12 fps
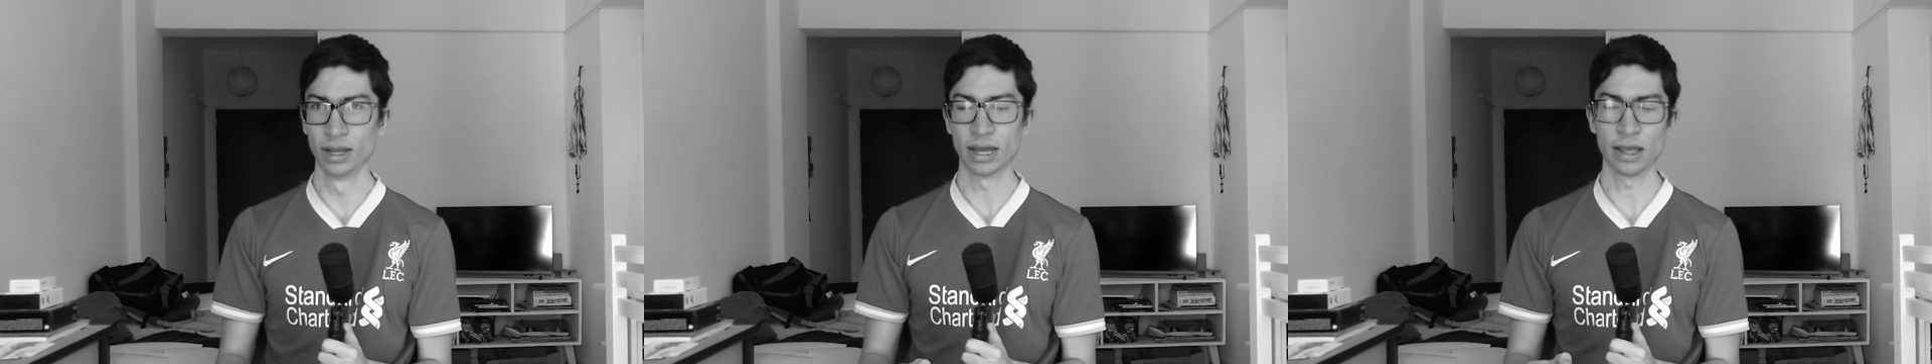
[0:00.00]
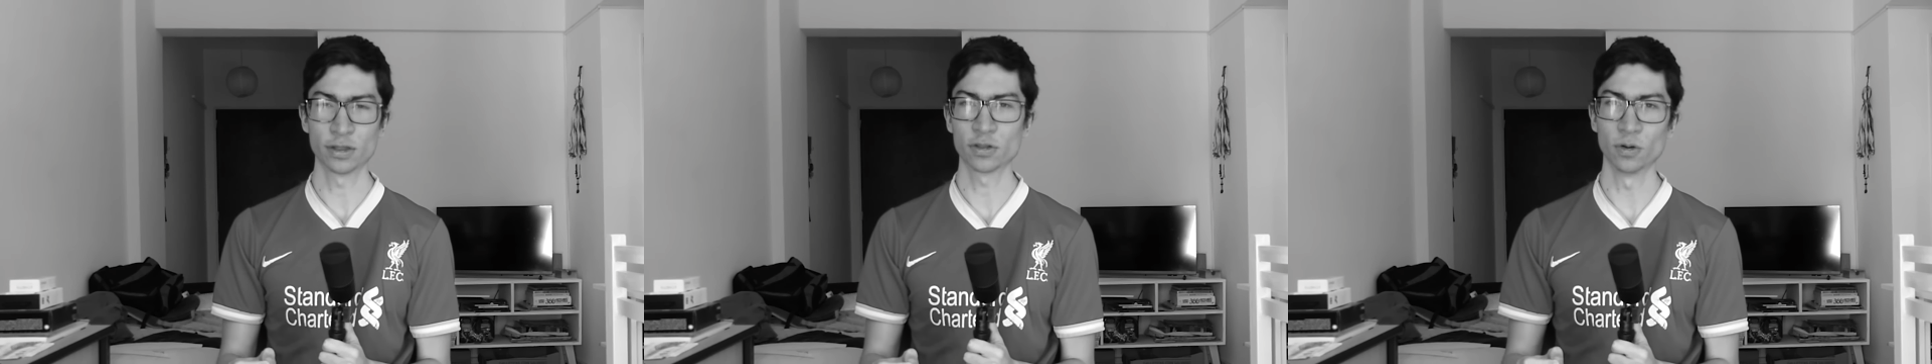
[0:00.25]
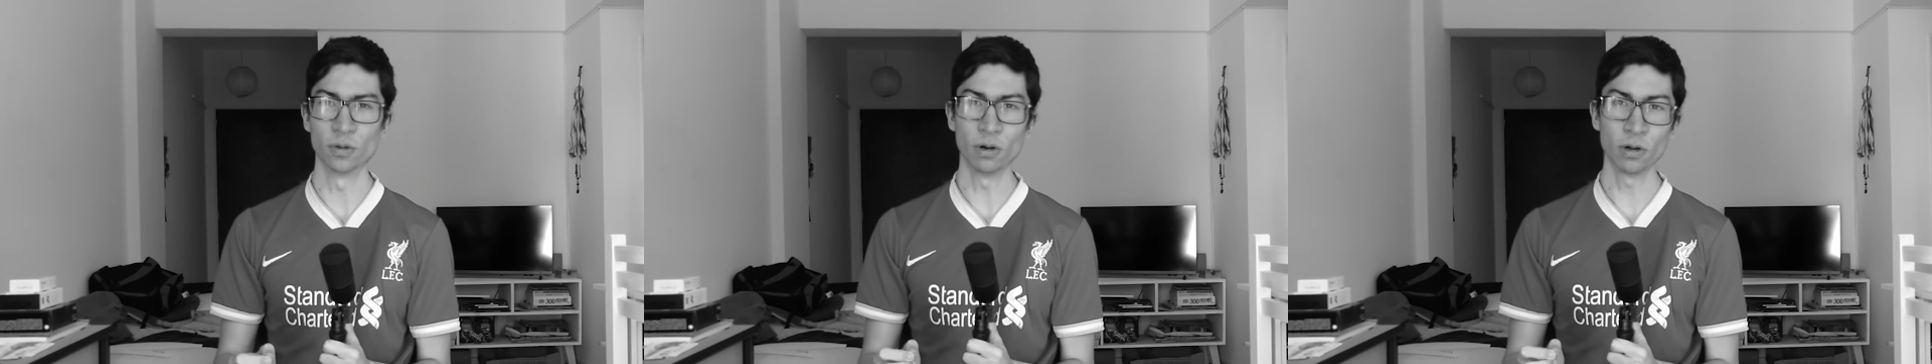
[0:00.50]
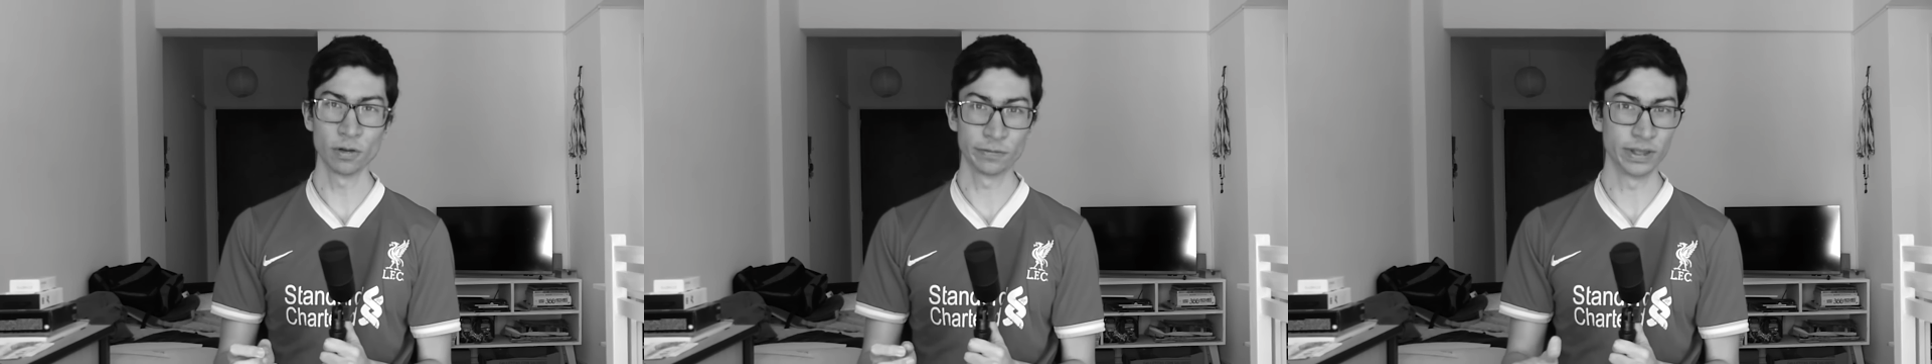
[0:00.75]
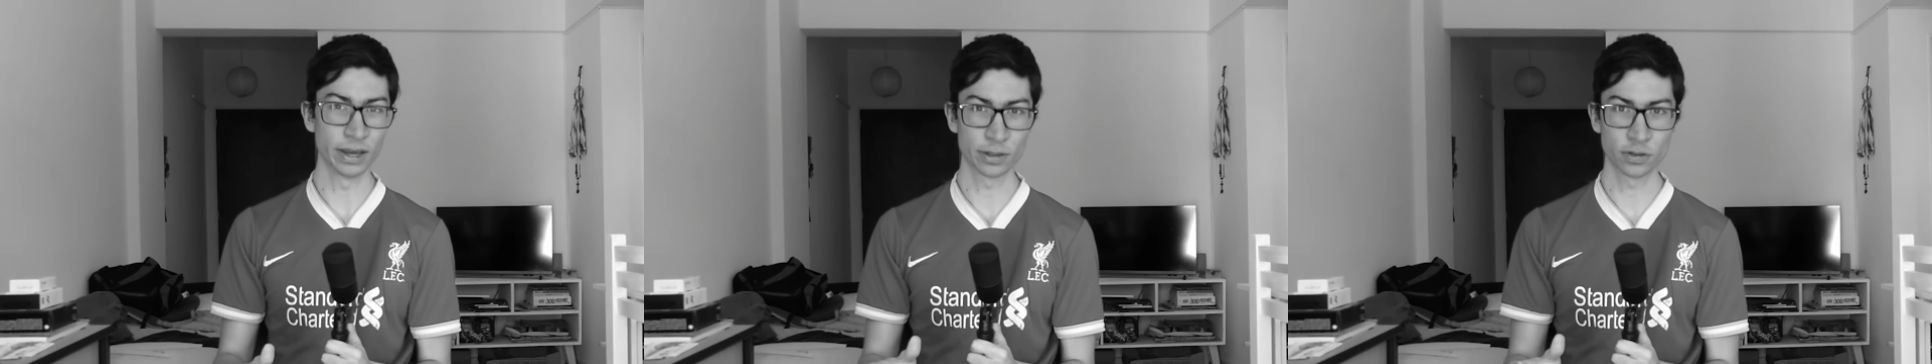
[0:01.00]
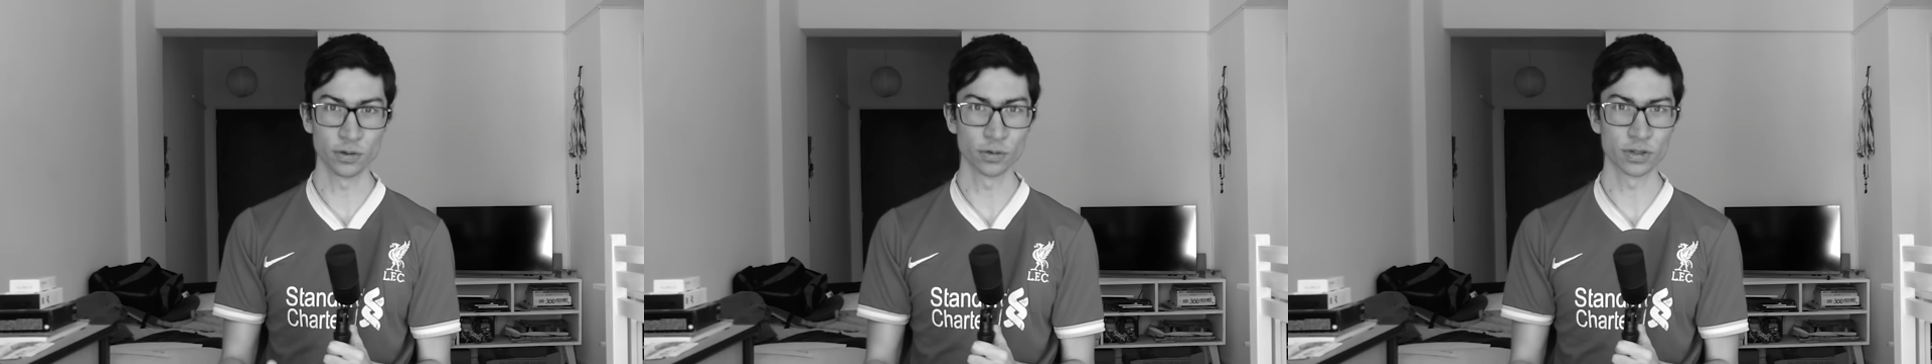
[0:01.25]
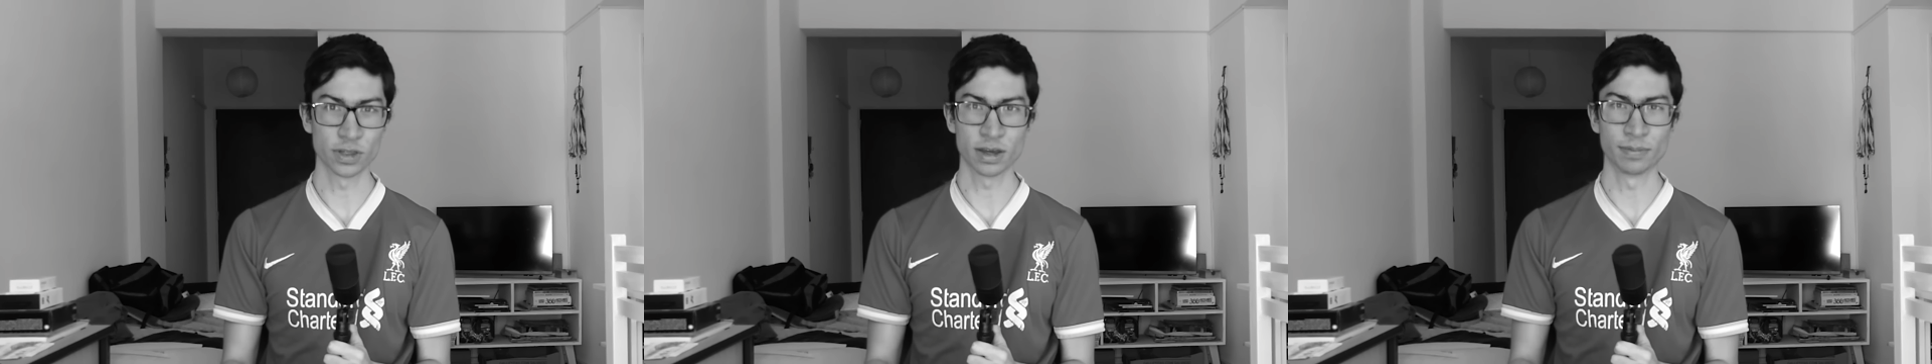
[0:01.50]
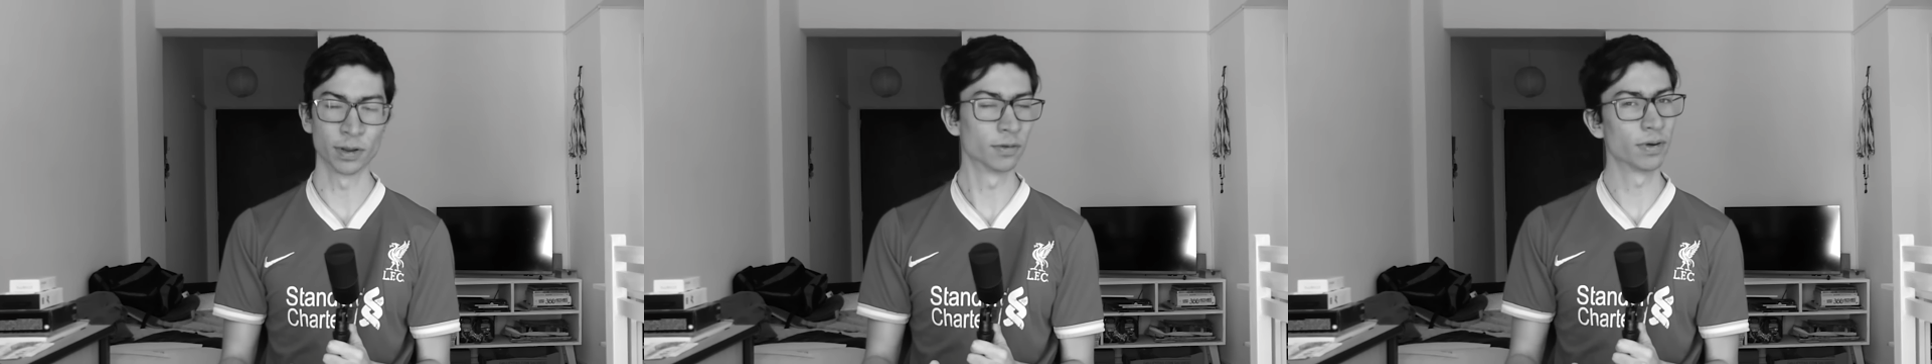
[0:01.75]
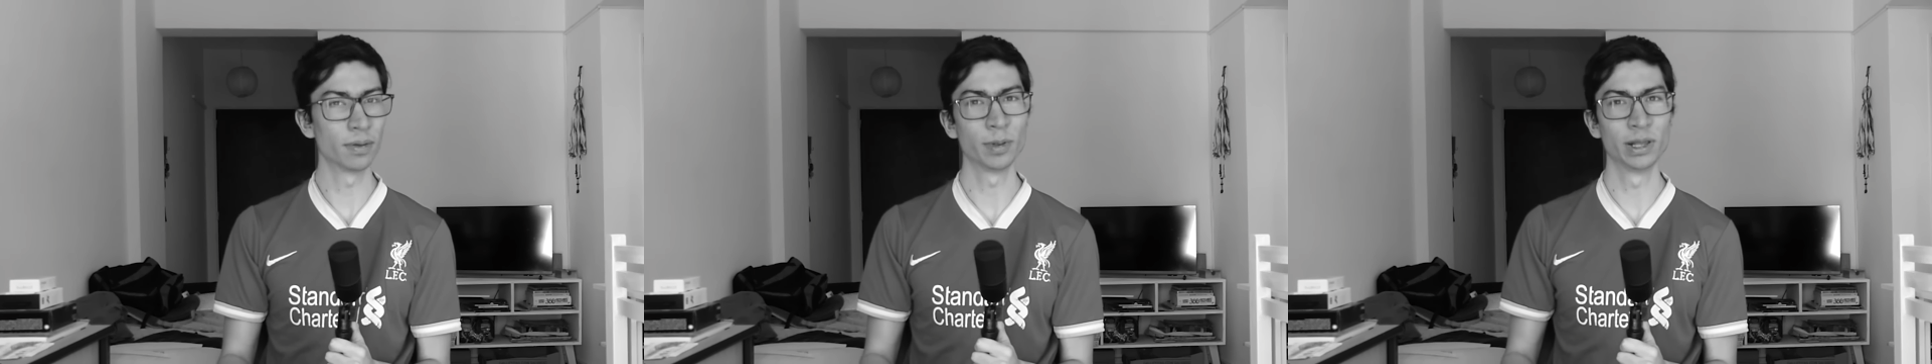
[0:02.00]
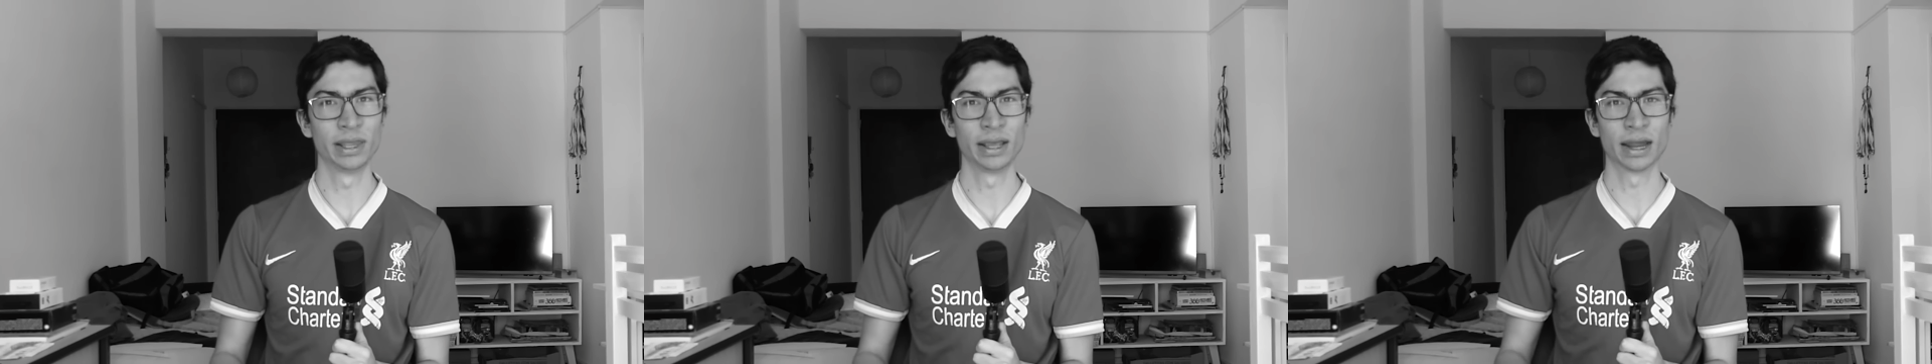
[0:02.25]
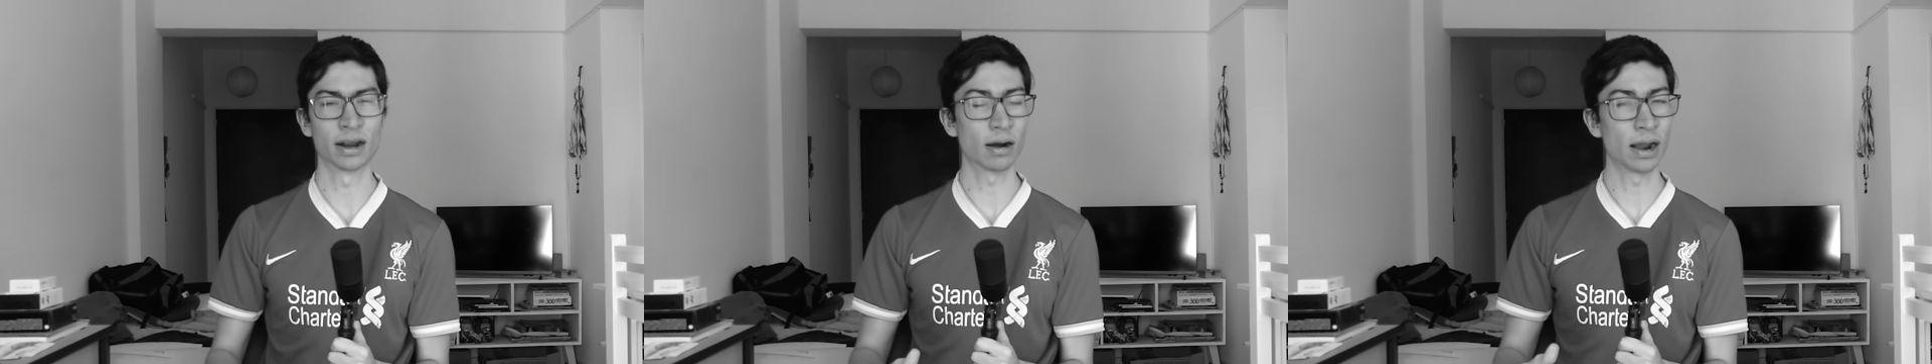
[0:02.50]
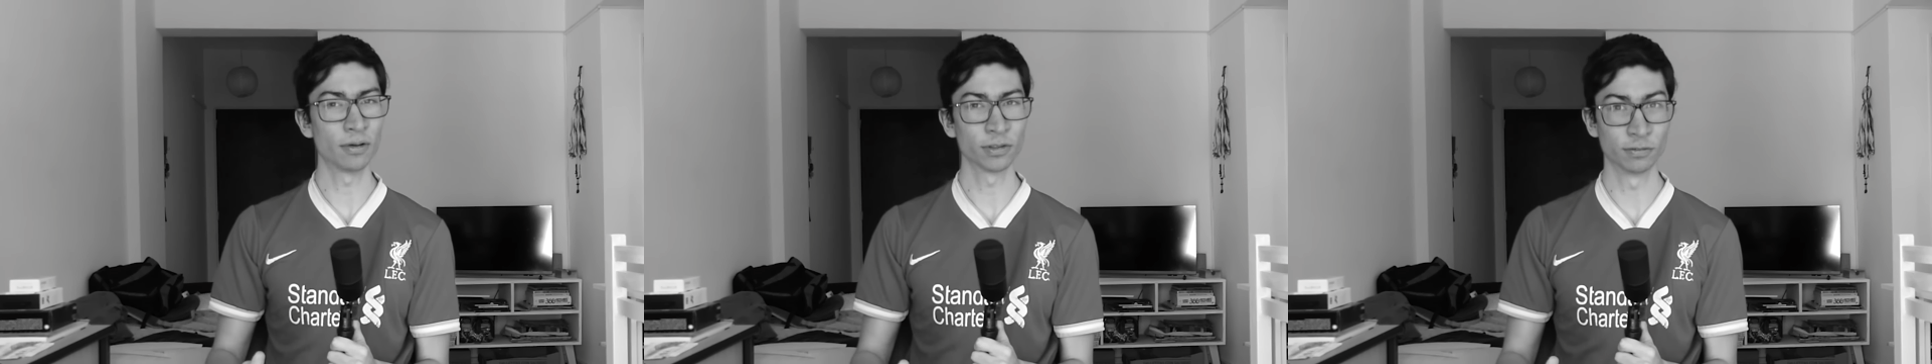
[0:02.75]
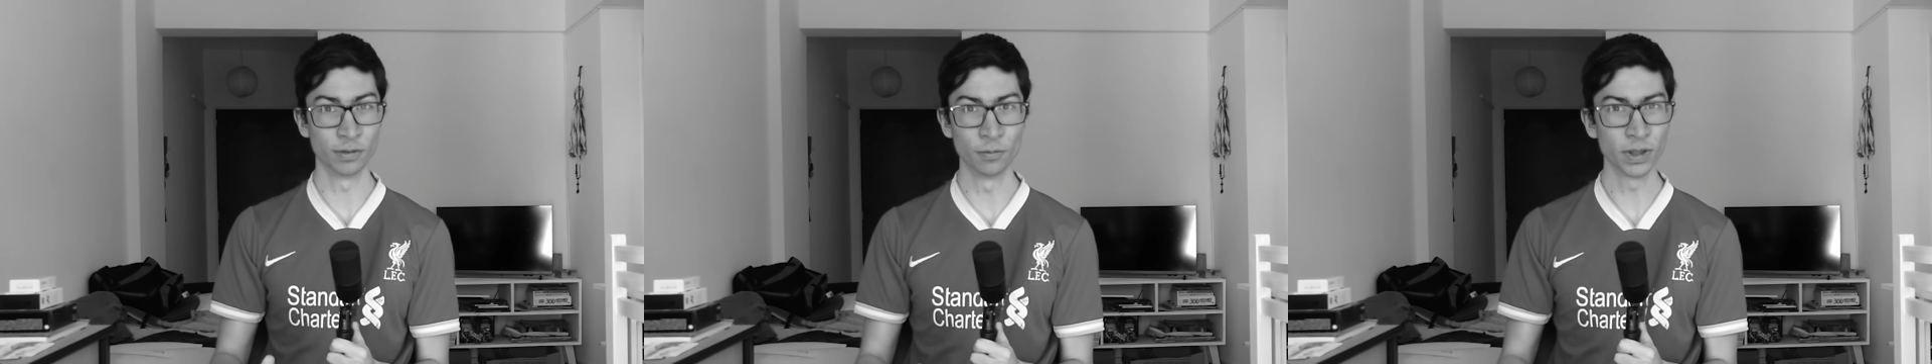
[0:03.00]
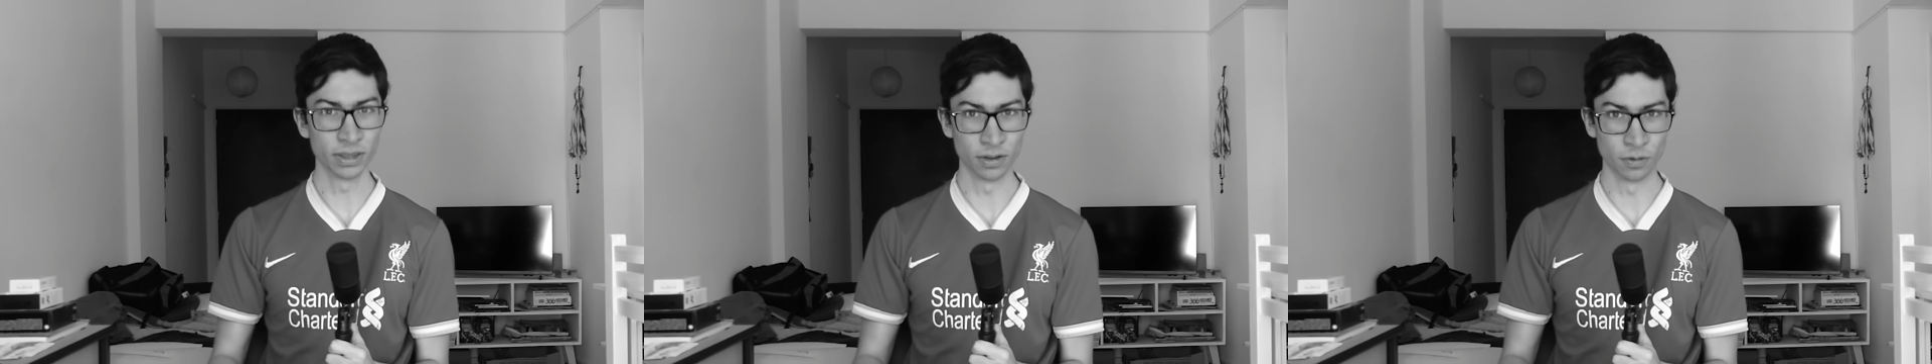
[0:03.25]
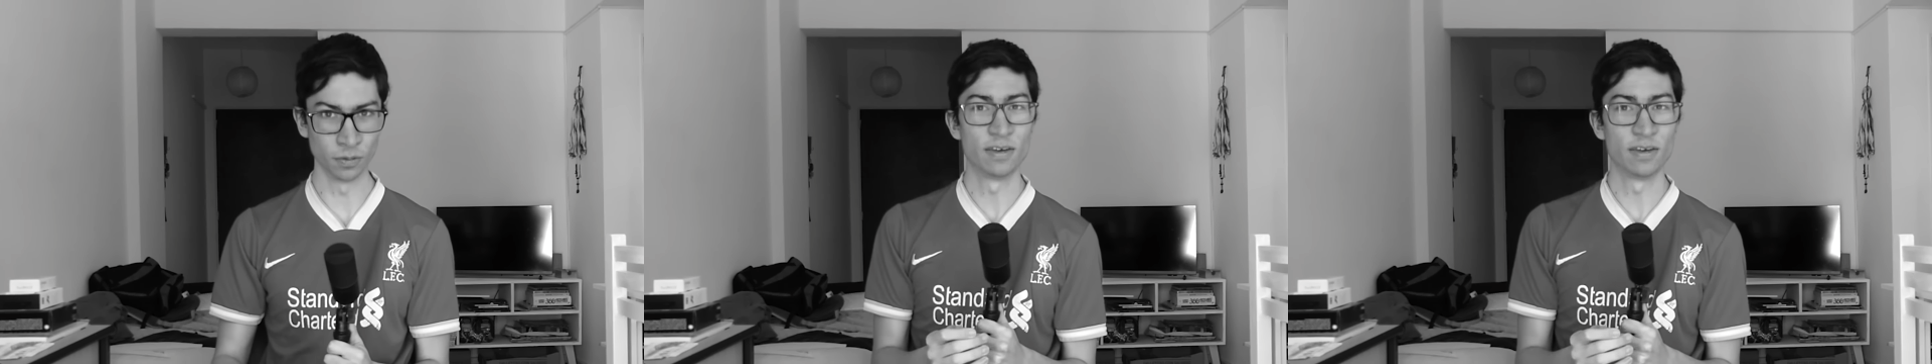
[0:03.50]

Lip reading: and so all of the excuses about rebuilding are out of the window.